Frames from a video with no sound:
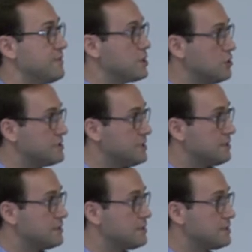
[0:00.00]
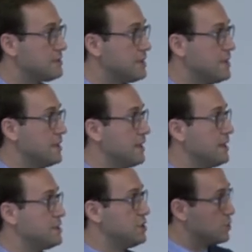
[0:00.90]
faculty.
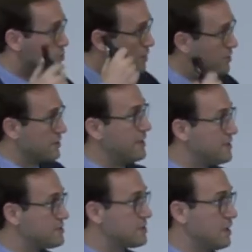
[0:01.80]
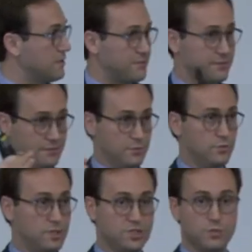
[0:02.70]
Uh, she was wearing the headscarf
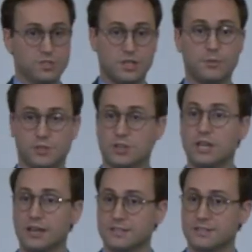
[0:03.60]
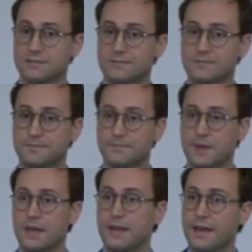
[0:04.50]
when she was coming to class.
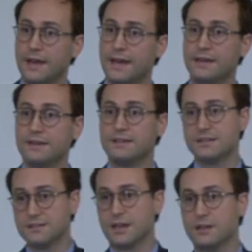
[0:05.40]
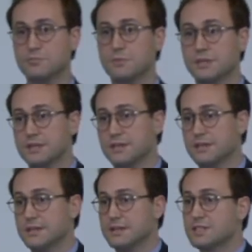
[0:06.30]
And at the time,
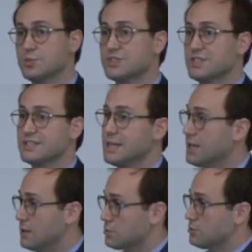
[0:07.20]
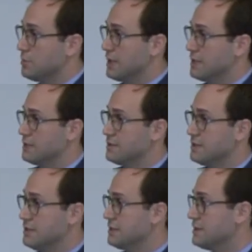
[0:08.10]
uh, this was not allowed by
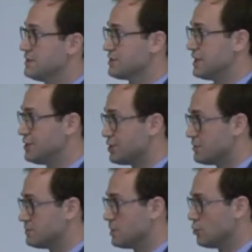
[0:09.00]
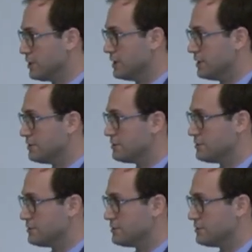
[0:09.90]
the legislation. Oh, really?